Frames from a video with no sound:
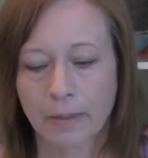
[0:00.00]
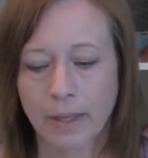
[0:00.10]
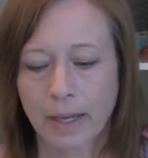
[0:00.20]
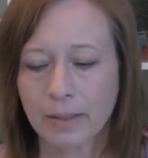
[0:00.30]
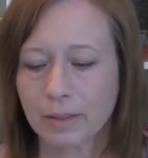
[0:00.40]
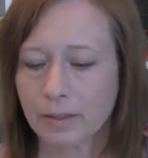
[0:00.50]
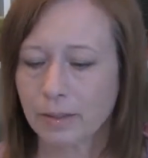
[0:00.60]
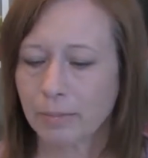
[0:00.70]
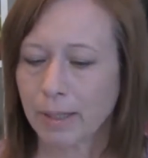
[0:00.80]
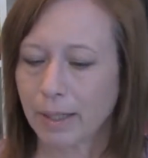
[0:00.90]

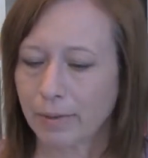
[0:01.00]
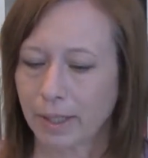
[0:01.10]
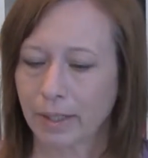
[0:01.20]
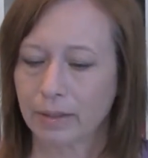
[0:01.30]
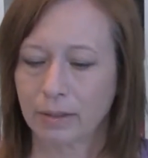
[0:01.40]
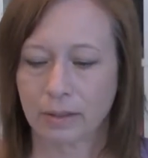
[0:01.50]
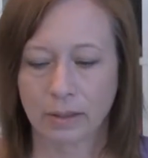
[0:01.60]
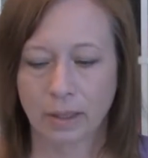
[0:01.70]
That's about it.